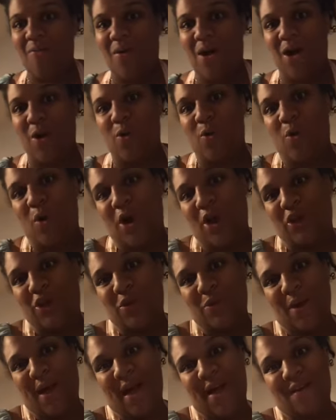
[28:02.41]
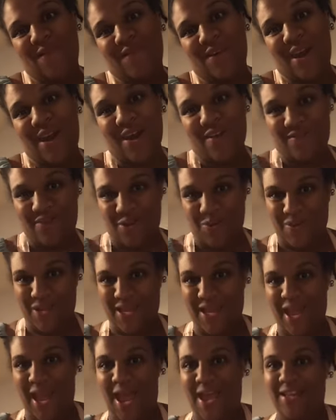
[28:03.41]
But I all hope you have a lovely
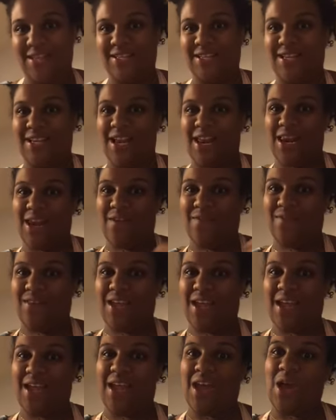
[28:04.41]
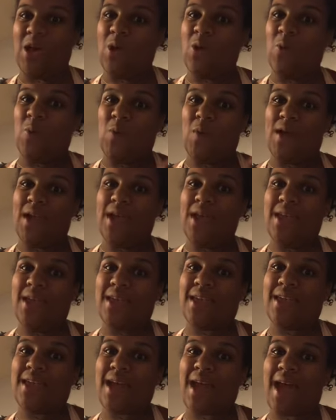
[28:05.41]
weekend and a lovely
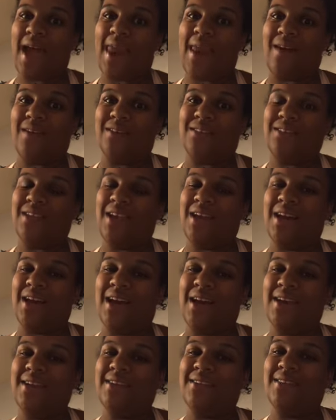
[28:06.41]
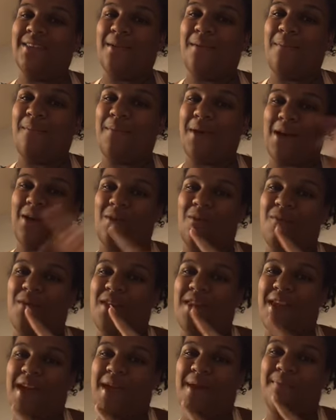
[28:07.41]
week. And I'll see you guys back on
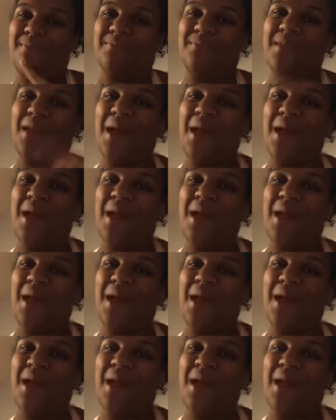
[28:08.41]
Monday.